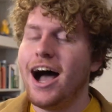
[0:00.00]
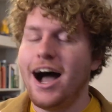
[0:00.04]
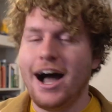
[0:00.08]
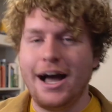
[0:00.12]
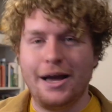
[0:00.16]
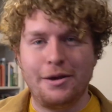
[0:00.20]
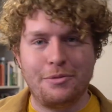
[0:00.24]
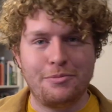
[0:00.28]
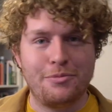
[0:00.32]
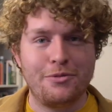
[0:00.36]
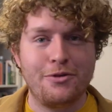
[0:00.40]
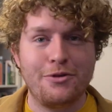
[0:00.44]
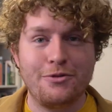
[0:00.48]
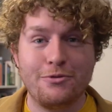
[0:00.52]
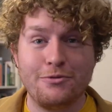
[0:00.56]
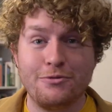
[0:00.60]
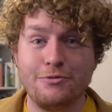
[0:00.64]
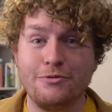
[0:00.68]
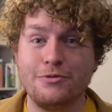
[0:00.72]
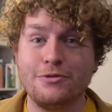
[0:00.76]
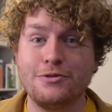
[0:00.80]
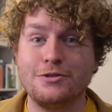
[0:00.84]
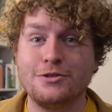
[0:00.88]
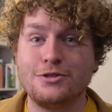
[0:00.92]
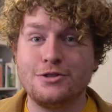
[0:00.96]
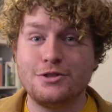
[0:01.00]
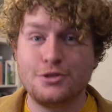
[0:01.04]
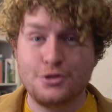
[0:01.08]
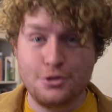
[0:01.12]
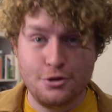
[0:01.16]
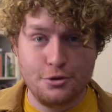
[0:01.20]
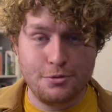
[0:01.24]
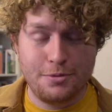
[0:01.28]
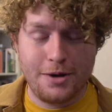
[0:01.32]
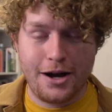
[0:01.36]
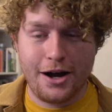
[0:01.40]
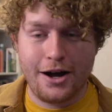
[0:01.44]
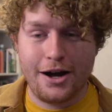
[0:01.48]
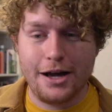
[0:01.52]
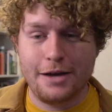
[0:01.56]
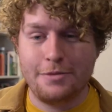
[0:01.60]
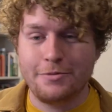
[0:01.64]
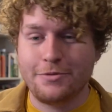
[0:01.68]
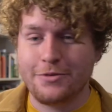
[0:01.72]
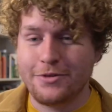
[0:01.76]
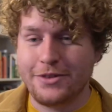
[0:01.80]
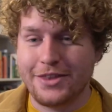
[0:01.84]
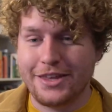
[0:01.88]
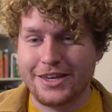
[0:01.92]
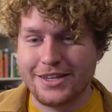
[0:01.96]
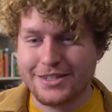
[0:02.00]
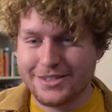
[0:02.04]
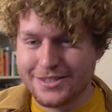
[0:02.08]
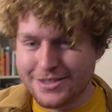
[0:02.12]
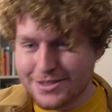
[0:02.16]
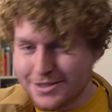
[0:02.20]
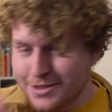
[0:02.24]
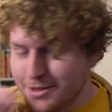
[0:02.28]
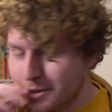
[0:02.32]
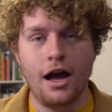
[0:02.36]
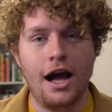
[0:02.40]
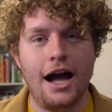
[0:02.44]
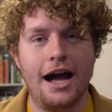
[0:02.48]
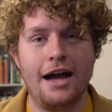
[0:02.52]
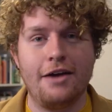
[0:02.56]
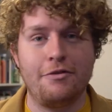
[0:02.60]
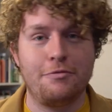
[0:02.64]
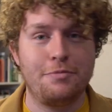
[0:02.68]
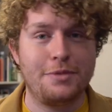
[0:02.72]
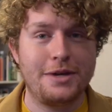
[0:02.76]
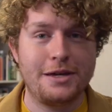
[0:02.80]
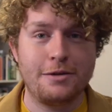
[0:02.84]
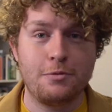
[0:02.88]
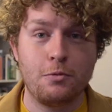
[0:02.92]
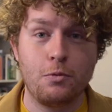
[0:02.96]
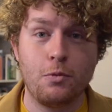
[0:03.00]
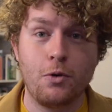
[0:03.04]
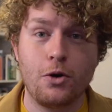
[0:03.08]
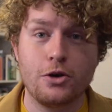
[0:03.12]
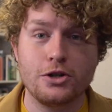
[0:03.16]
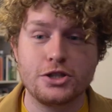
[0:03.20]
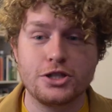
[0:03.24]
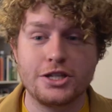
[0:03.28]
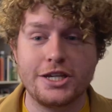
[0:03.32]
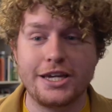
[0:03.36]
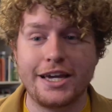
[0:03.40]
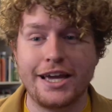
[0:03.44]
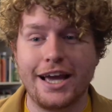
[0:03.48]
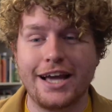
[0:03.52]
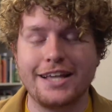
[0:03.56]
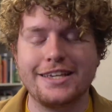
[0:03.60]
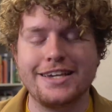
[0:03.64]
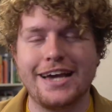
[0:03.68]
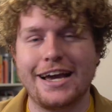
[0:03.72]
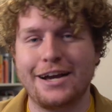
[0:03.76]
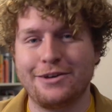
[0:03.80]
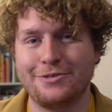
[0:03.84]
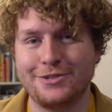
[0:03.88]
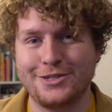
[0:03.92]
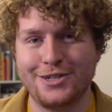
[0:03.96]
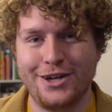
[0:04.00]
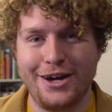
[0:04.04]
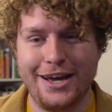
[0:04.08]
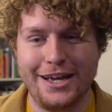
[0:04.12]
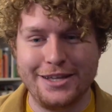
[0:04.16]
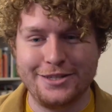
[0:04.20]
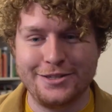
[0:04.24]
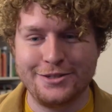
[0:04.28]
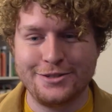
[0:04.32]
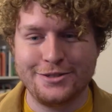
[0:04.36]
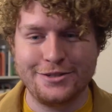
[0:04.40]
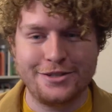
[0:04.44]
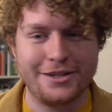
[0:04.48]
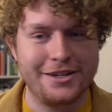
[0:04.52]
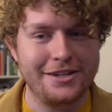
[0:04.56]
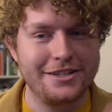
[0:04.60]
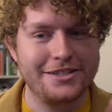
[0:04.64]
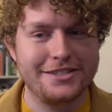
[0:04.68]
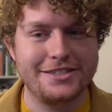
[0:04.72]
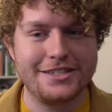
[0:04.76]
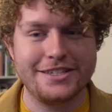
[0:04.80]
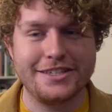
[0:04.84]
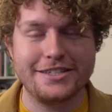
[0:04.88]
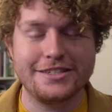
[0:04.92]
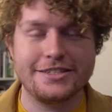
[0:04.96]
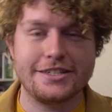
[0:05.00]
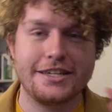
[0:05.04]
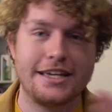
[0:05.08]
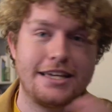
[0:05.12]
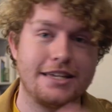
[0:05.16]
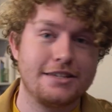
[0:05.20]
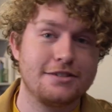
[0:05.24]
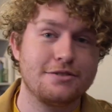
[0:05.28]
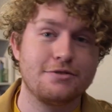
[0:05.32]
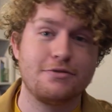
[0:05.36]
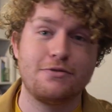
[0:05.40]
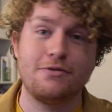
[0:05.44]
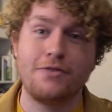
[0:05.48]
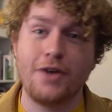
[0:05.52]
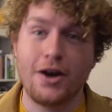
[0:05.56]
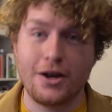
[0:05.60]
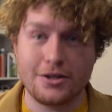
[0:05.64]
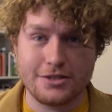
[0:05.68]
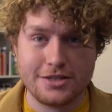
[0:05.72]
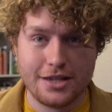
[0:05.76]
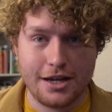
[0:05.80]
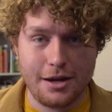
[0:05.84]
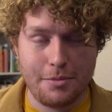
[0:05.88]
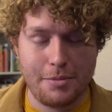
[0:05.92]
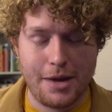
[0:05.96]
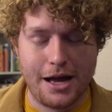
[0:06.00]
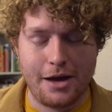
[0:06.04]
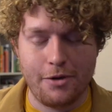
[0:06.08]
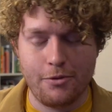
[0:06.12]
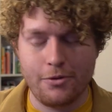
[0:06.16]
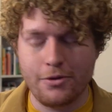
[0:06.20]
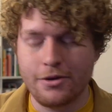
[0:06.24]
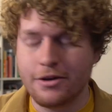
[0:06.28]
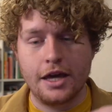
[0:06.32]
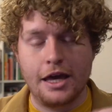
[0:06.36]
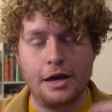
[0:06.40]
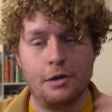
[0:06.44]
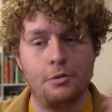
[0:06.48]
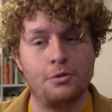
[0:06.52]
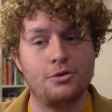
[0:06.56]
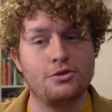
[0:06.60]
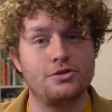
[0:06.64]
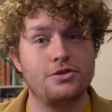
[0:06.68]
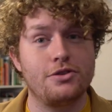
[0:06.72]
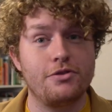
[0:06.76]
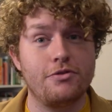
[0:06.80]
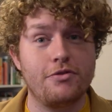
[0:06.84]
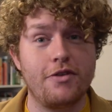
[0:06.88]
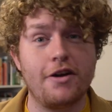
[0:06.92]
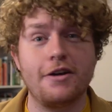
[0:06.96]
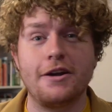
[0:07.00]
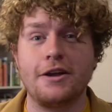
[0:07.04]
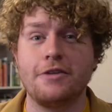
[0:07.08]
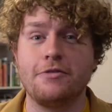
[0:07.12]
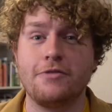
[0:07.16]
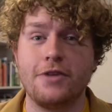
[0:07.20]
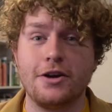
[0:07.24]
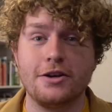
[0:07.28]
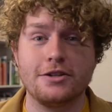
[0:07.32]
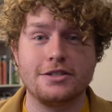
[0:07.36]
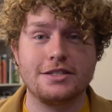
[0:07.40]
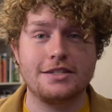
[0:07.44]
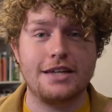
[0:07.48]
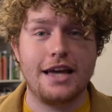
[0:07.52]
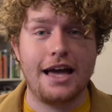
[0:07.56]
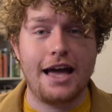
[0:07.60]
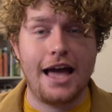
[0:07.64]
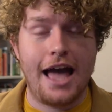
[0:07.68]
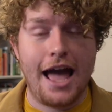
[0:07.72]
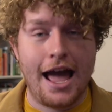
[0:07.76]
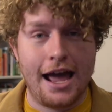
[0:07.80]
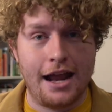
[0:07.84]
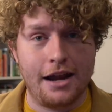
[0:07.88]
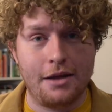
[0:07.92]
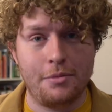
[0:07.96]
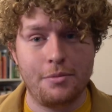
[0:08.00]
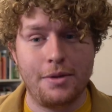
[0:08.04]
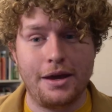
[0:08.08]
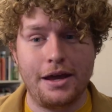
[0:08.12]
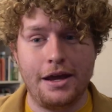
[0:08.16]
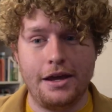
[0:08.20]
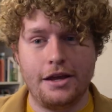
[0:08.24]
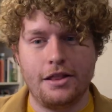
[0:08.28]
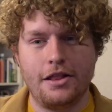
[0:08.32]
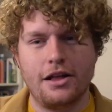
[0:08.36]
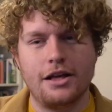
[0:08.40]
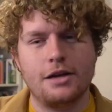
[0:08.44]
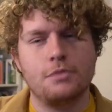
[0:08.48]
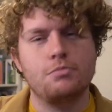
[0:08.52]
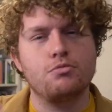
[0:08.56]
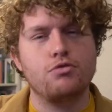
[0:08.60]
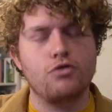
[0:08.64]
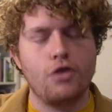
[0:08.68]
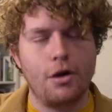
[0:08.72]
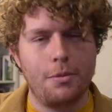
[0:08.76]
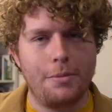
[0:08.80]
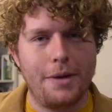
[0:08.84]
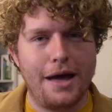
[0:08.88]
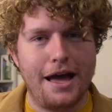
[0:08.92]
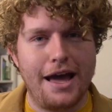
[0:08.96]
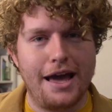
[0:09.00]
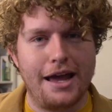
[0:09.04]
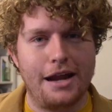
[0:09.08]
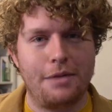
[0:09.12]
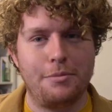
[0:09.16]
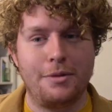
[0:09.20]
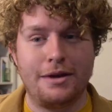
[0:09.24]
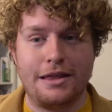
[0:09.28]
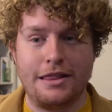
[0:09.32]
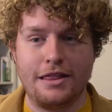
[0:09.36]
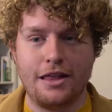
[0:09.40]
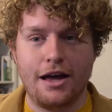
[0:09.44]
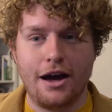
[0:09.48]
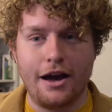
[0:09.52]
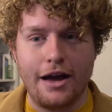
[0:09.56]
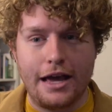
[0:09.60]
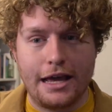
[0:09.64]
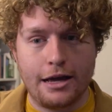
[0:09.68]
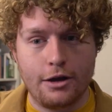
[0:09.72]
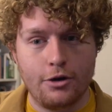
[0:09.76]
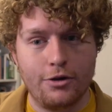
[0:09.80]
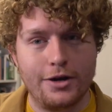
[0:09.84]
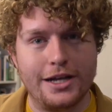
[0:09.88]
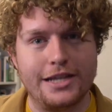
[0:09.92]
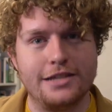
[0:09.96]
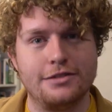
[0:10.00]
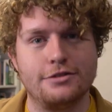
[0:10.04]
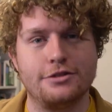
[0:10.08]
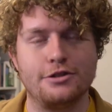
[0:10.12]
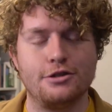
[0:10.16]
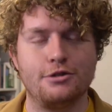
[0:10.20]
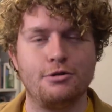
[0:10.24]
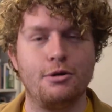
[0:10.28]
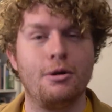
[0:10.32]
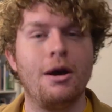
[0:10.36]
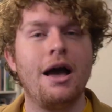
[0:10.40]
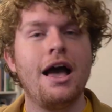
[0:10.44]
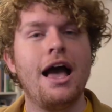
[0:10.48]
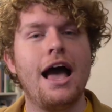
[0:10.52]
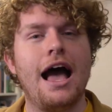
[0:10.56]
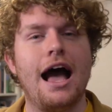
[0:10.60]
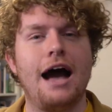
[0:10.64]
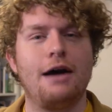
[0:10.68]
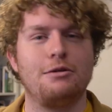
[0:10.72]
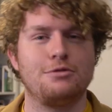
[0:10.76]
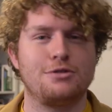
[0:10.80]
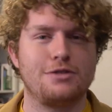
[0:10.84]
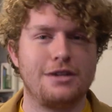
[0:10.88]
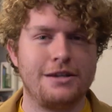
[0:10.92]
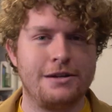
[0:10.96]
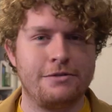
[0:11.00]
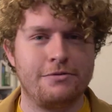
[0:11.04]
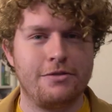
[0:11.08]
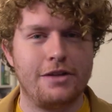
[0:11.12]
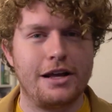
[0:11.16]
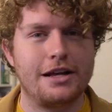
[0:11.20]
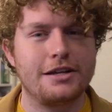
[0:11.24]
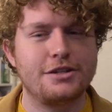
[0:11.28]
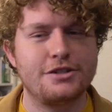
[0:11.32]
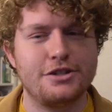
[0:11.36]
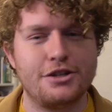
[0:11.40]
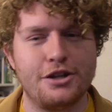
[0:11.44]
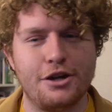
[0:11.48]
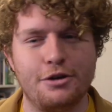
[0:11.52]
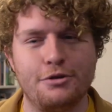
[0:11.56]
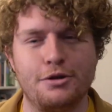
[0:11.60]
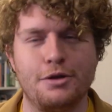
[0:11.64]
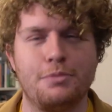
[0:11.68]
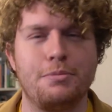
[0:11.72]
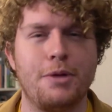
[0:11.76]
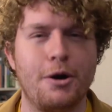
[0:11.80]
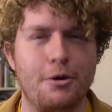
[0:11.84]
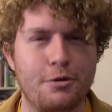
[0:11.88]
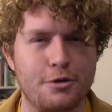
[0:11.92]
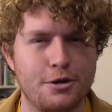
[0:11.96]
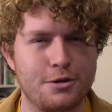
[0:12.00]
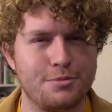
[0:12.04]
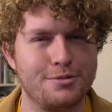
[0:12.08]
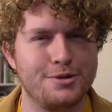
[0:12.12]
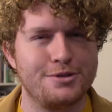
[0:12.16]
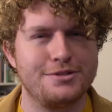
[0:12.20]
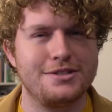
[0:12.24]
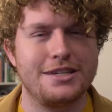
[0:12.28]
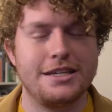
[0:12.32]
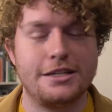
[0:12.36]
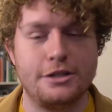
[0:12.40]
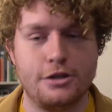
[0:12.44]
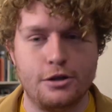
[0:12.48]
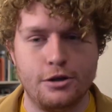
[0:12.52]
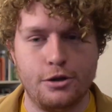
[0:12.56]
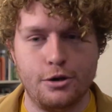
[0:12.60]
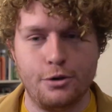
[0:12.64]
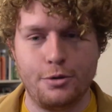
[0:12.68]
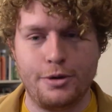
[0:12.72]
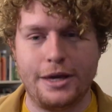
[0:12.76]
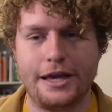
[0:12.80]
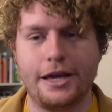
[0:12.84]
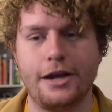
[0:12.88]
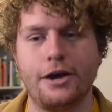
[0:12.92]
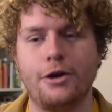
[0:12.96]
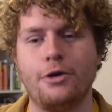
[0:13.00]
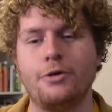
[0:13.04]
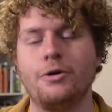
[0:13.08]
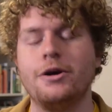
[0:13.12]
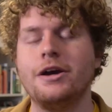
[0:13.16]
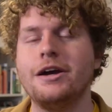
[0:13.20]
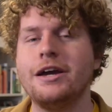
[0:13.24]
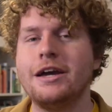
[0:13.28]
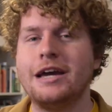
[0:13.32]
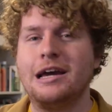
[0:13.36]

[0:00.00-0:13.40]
I'm super hyped for this. I've been watching Attack on Titan since it's first come out. It was the very first anime, like proper anime, that I got into outside of, like, you know, your Pokemons and your Yu-Gi-Oh.